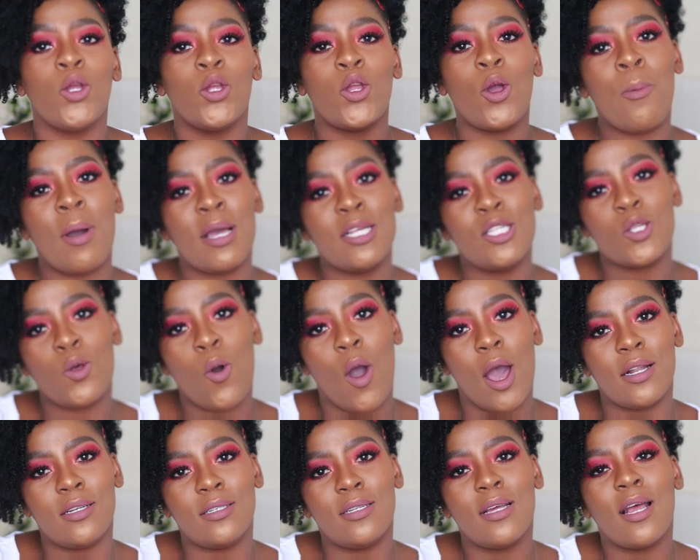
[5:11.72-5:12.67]
You're my
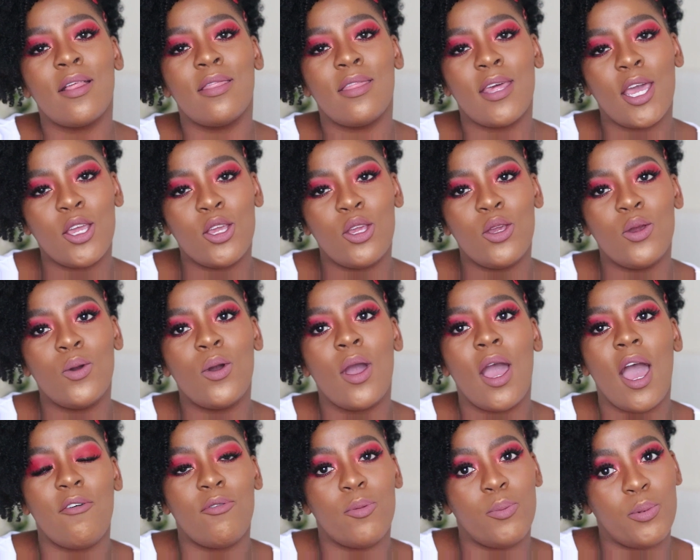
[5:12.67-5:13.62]
squad. Thank you.
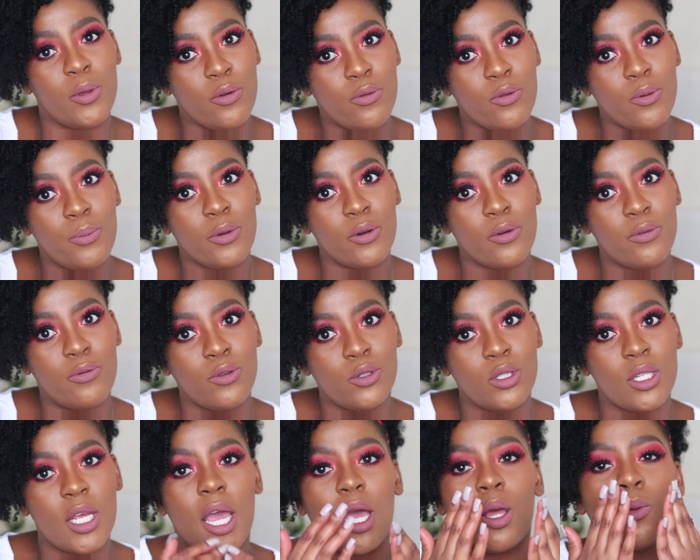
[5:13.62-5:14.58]
Have a
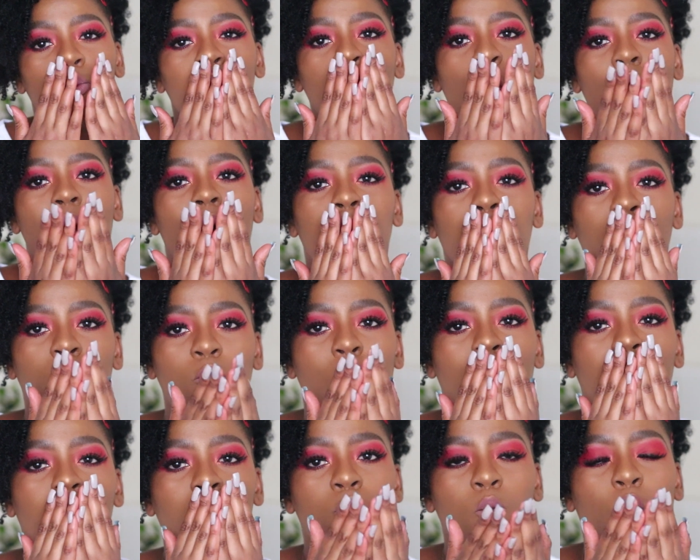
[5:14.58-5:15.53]
beautiful day. Mwah,
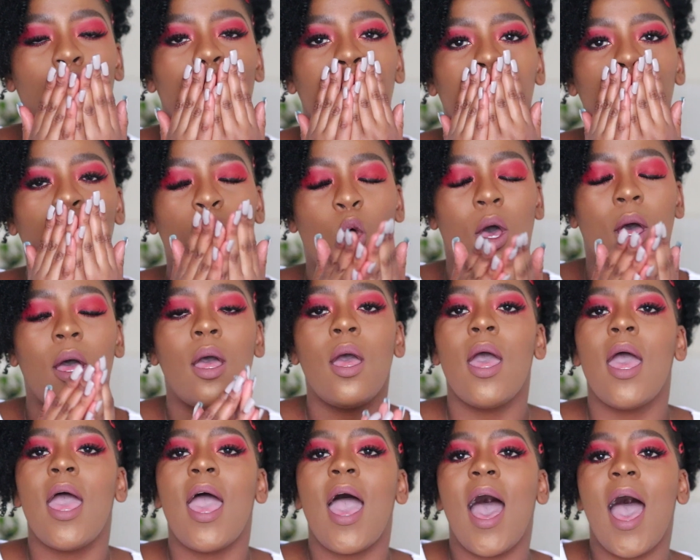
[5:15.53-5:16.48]
mwah, mwah, mwah.
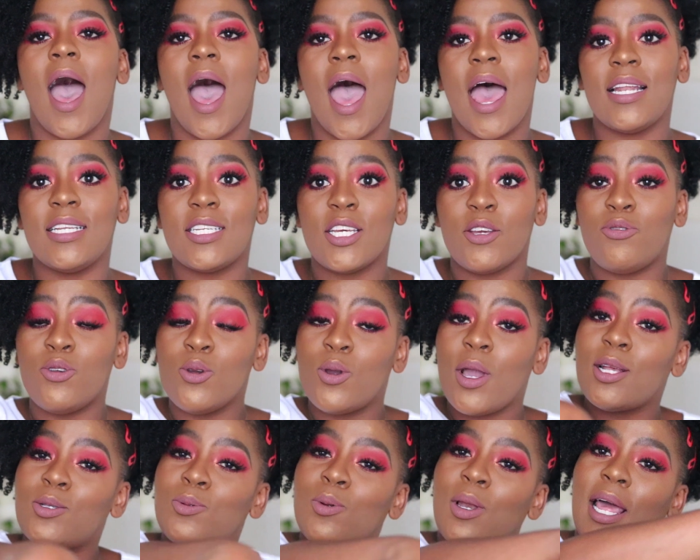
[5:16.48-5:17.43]
And if you
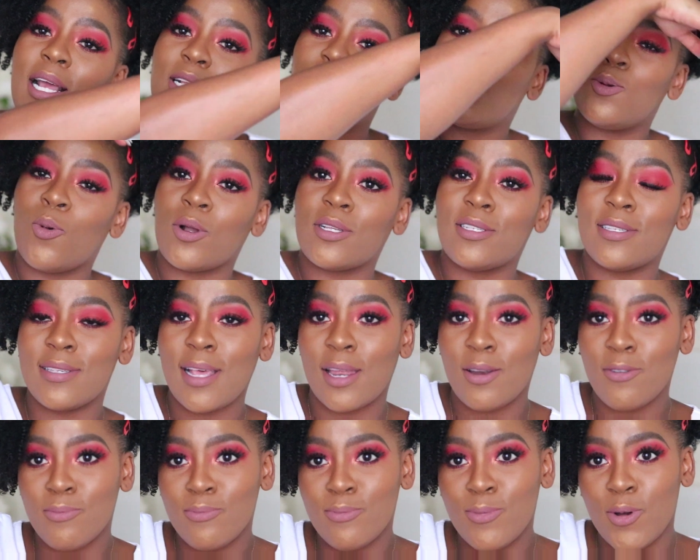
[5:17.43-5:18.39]
guys would like to watch
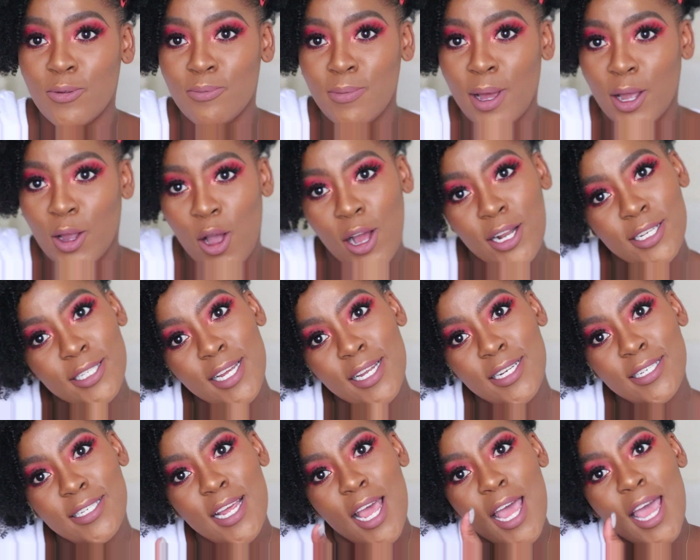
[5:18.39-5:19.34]
some of my
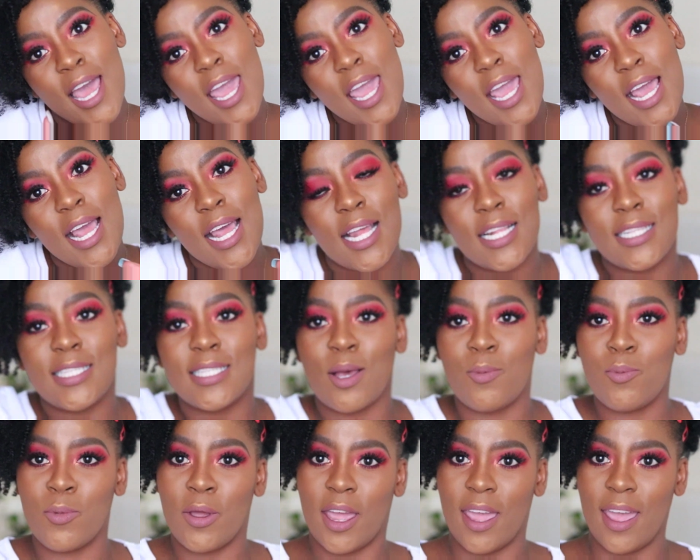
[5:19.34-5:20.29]
content, it's
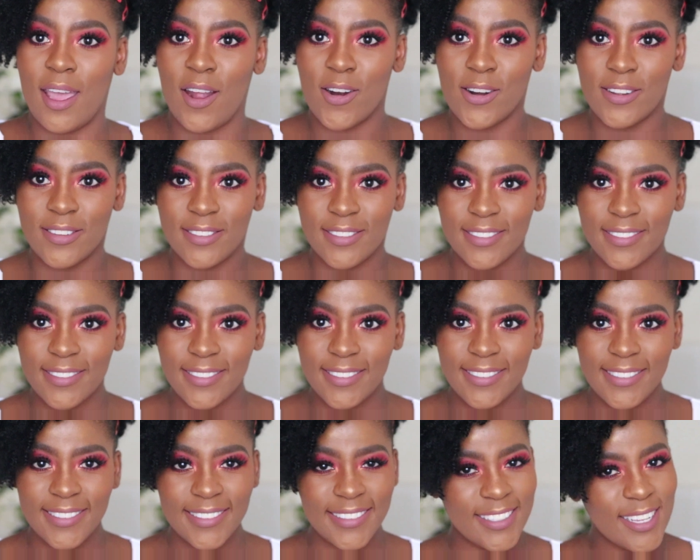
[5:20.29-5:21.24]
somewhere here.
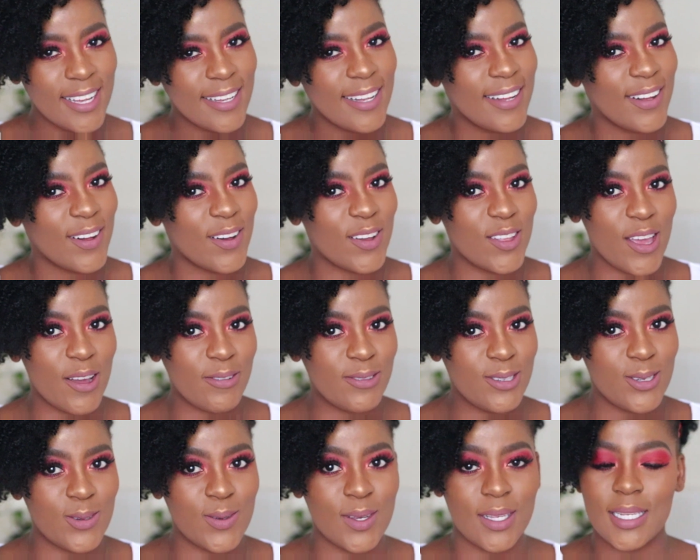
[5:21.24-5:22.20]
All you have
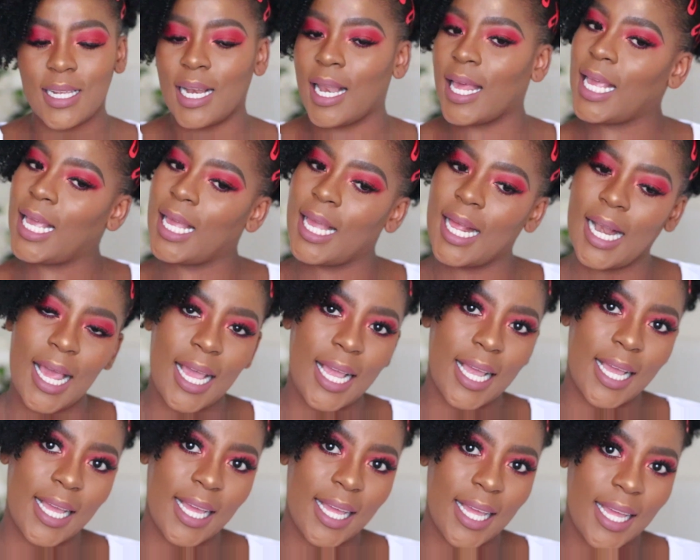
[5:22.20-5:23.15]
to do is click
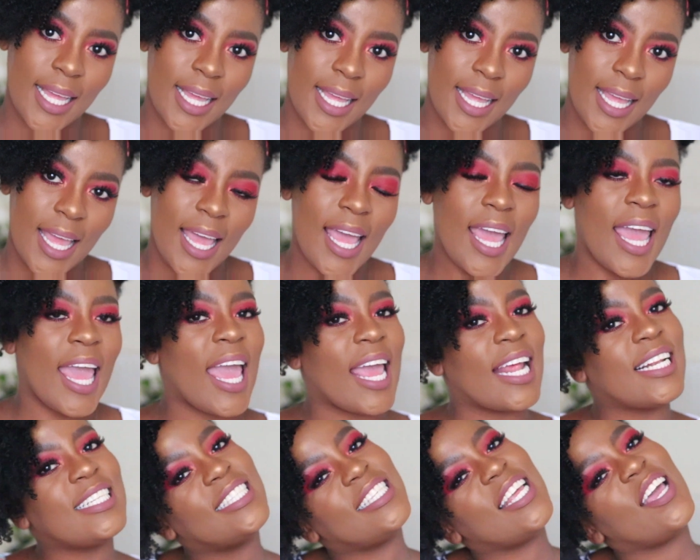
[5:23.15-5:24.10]

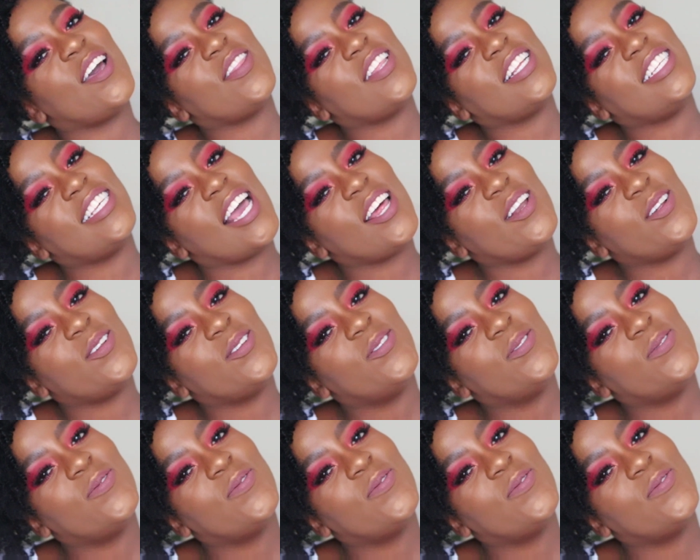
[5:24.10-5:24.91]
and stay on the channel.